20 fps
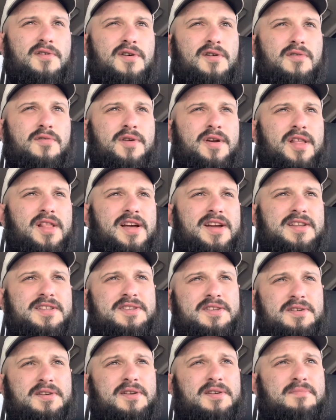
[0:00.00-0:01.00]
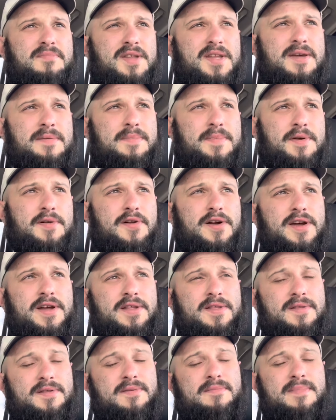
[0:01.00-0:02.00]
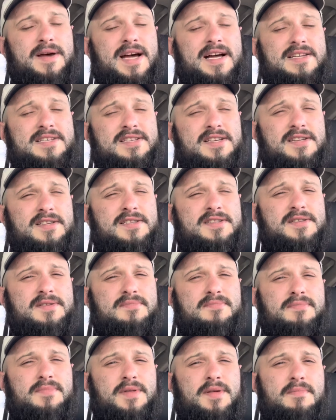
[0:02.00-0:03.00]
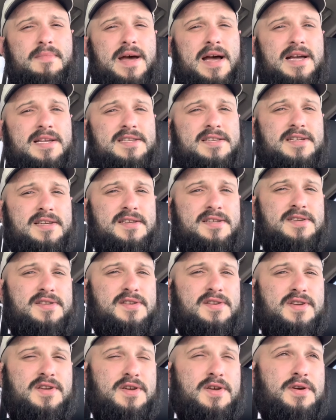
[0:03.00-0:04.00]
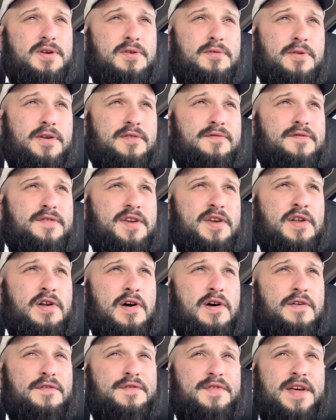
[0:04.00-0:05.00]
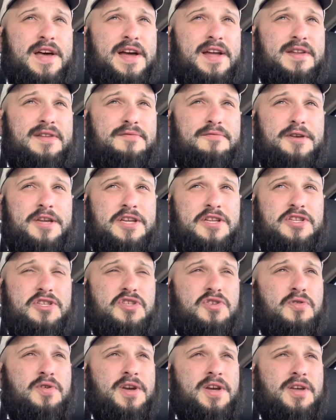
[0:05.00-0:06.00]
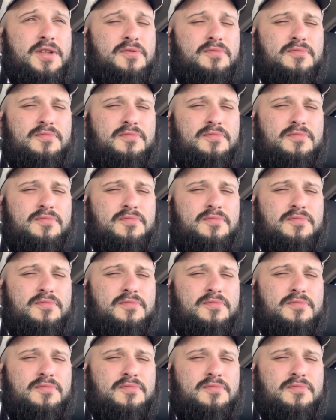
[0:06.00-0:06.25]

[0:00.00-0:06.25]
We like to manipulate the masses. The masses, we feed off that, we enjoy it.